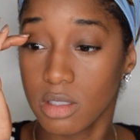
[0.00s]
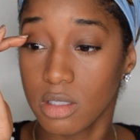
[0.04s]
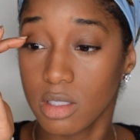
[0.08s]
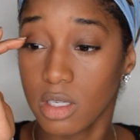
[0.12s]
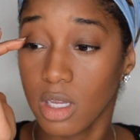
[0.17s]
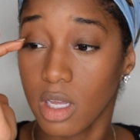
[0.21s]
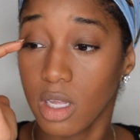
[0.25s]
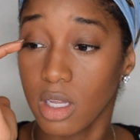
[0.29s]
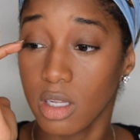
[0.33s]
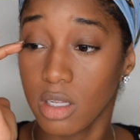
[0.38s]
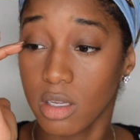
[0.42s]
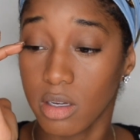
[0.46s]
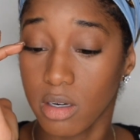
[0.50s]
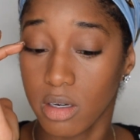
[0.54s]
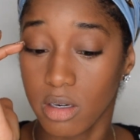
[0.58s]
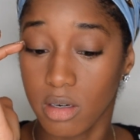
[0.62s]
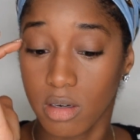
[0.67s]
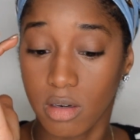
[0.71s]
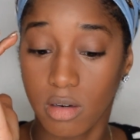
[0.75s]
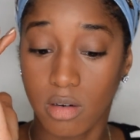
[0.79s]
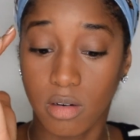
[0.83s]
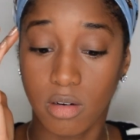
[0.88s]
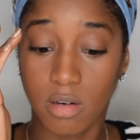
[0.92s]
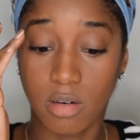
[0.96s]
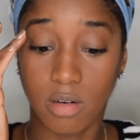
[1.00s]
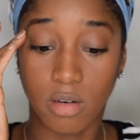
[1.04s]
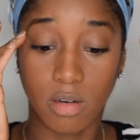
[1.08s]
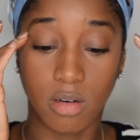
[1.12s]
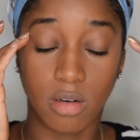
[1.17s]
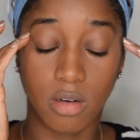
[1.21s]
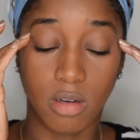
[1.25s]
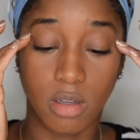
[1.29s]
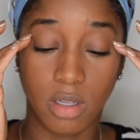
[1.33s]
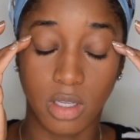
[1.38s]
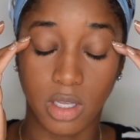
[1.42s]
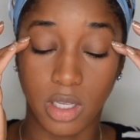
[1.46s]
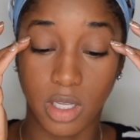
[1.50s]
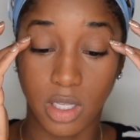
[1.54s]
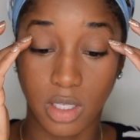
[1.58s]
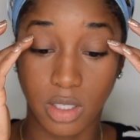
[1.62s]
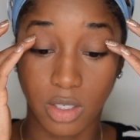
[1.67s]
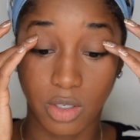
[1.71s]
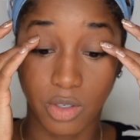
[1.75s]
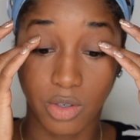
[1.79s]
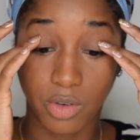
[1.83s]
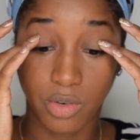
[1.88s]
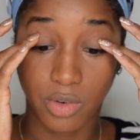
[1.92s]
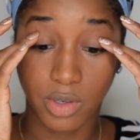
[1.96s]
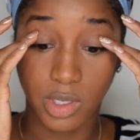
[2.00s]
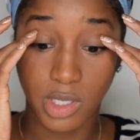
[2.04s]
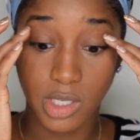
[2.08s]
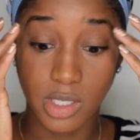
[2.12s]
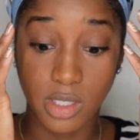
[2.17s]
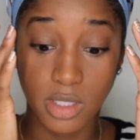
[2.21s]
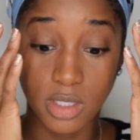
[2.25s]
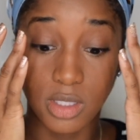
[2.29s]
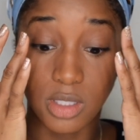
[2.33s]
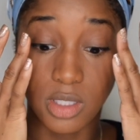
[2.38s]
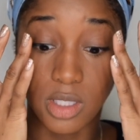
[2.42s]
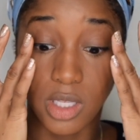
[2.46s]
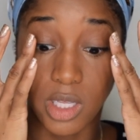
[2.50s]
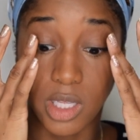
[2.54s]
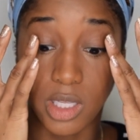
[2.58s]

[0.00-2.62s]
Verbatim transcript: color in the crease,